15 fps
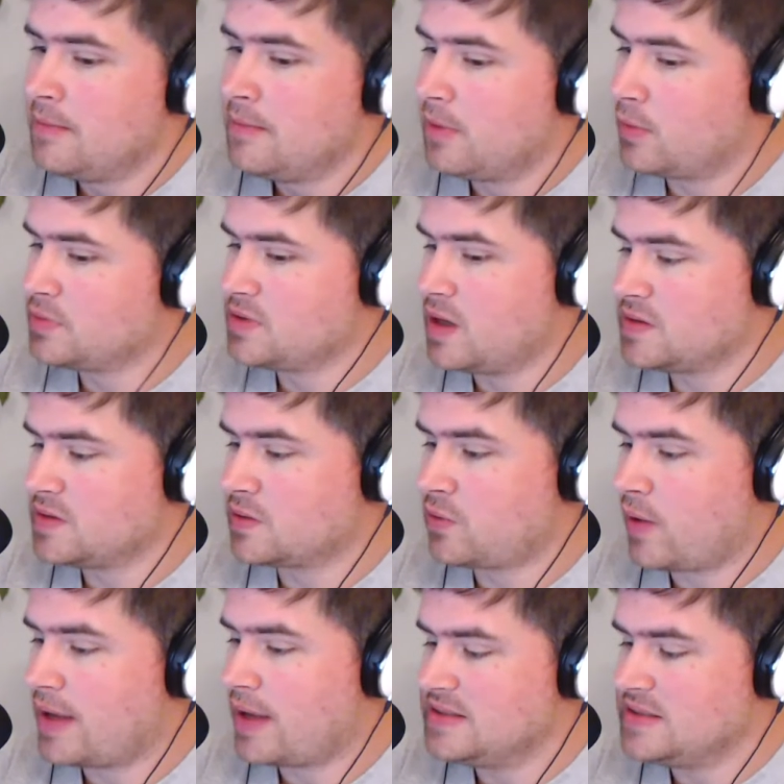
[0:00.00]
But it was also
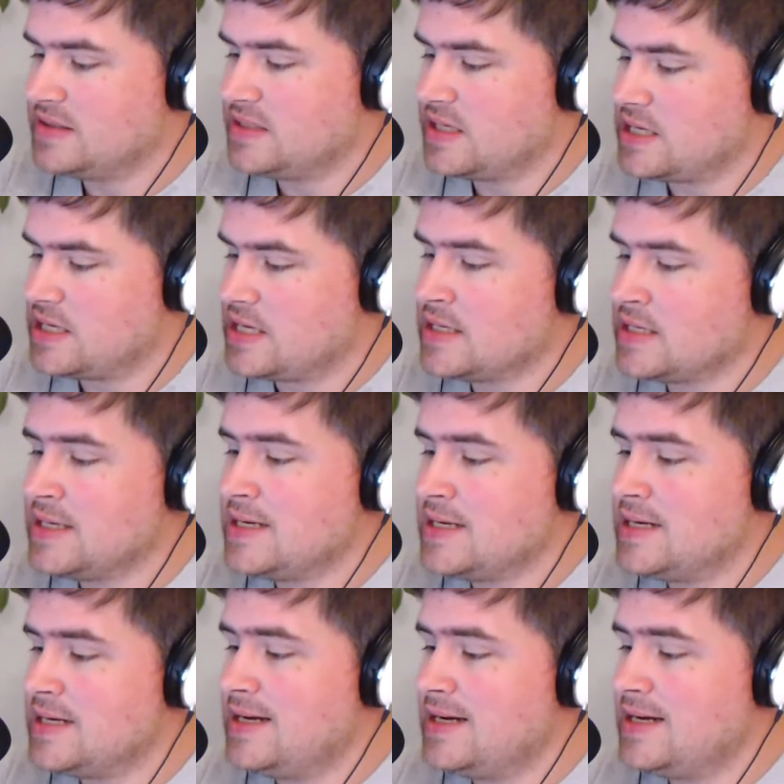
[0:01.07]
great to see
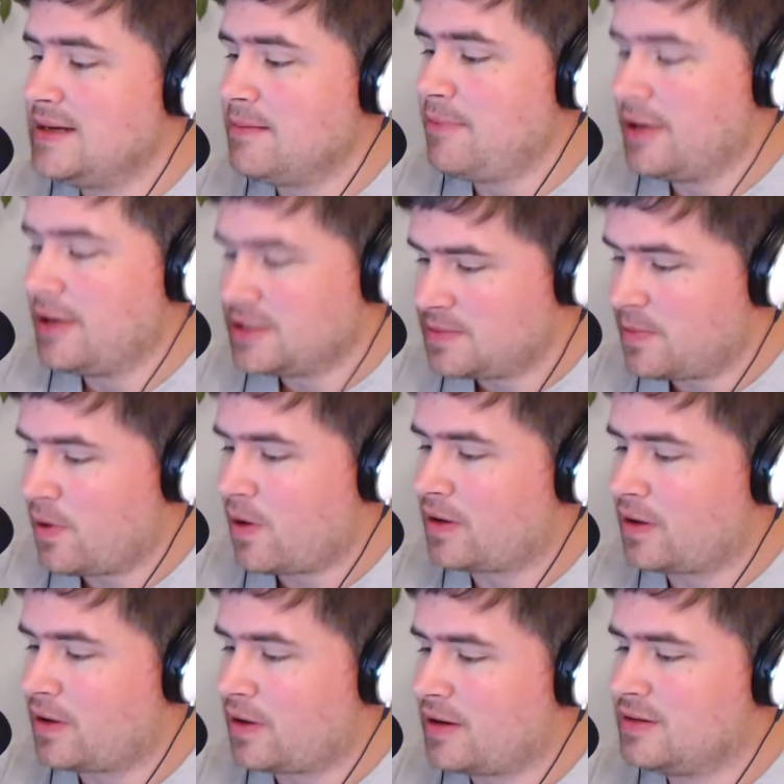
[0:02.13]

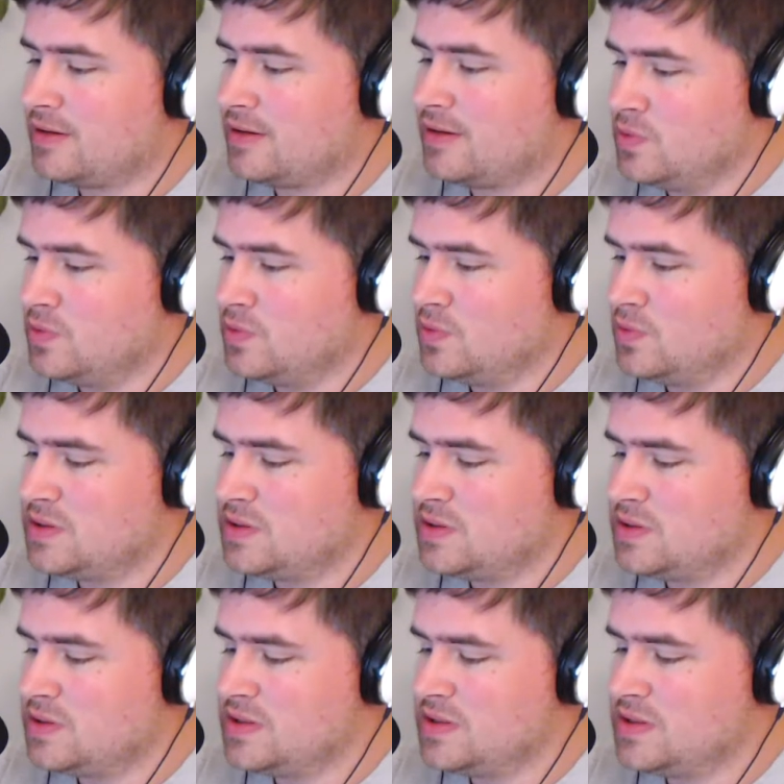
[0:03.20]
Pittsburgh lose to
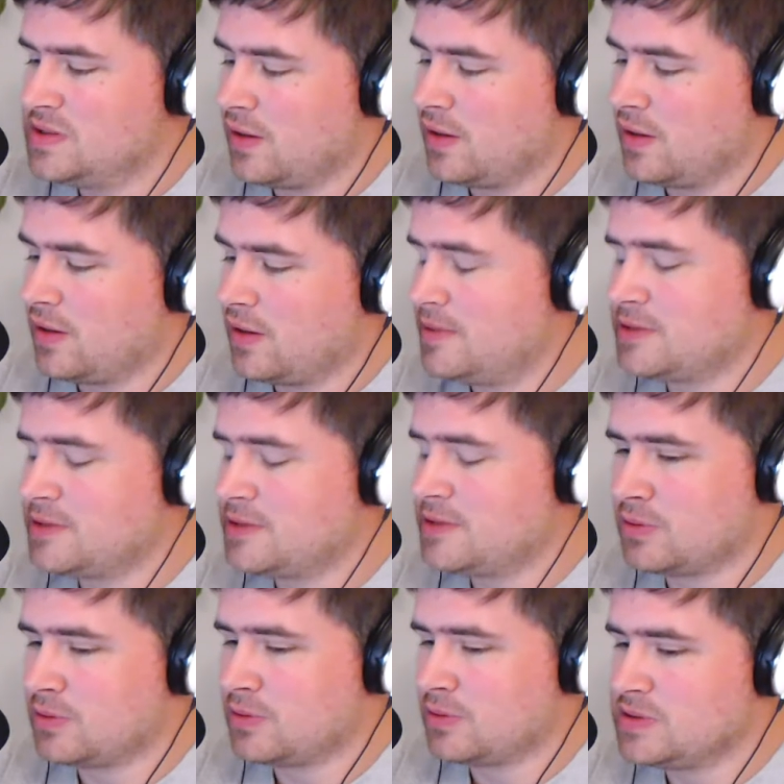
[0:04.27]
the Pittsburgh
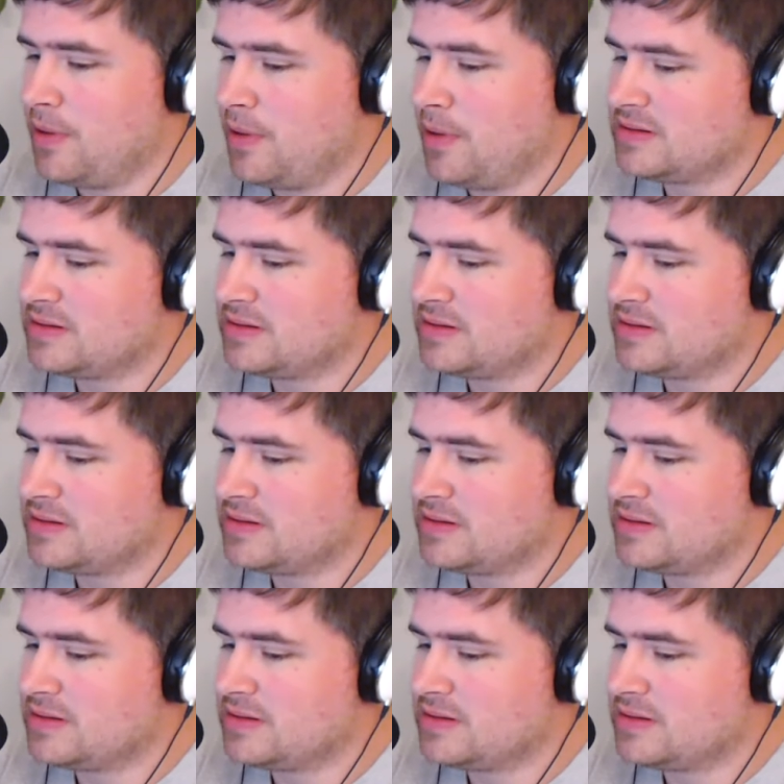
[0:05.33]
lose to the Bucs.